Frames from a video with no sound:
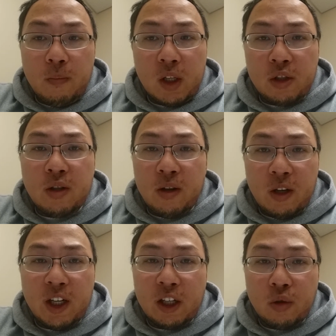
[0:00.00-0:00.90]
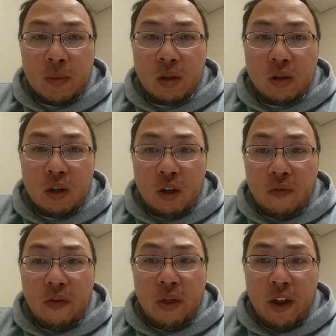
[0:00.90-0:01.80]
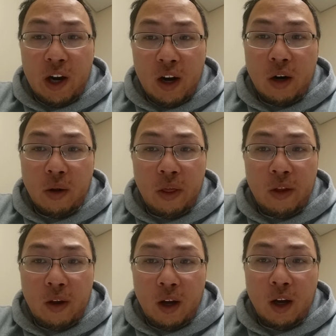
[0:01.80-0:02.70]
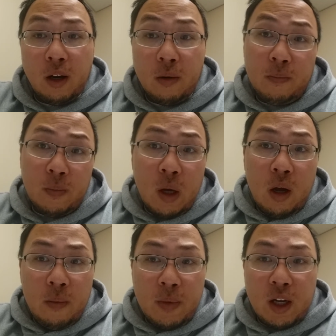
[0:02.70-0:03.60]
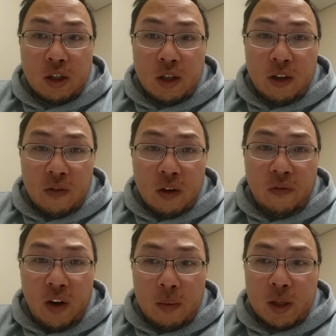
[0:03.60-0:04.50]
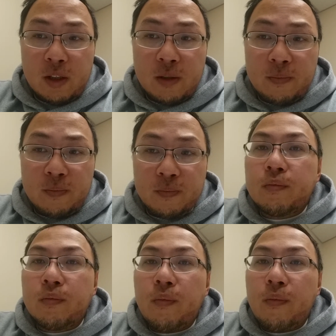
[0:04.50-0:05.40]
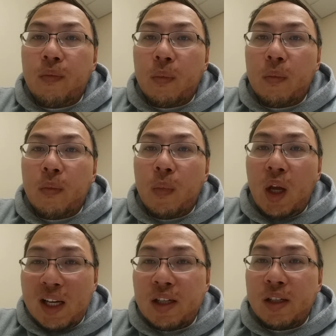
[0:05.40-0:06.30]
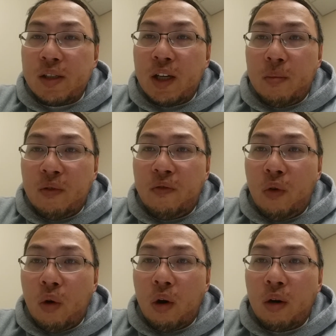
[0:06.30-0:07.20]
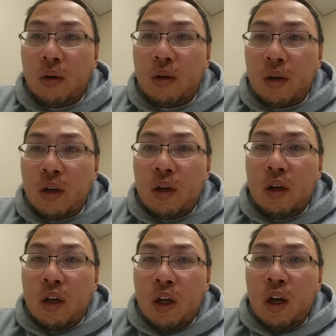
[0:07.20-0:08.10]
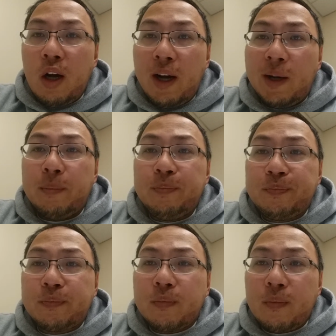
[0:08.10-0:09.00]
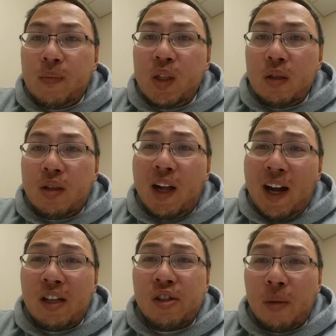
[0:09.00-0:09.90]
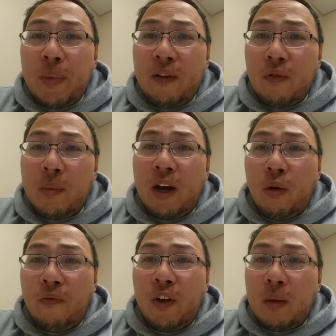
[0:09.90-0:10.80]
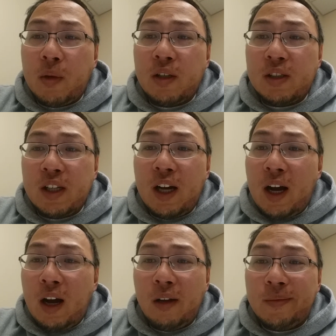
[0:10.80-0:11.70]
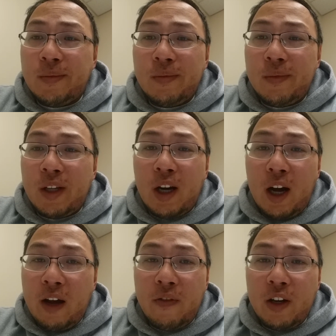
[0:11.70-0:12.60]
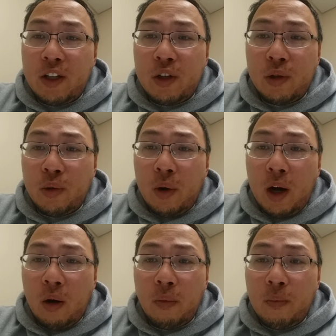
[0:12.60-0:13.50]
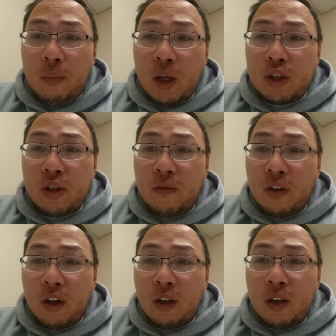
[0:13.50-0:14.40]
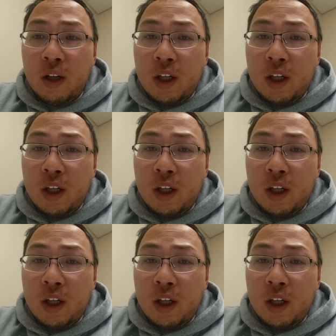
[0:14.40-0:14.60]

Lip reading: much to the detriment of their health and potentially even their families. As I stated before, until I had to start paying for my own families, I did not have any clue how much of a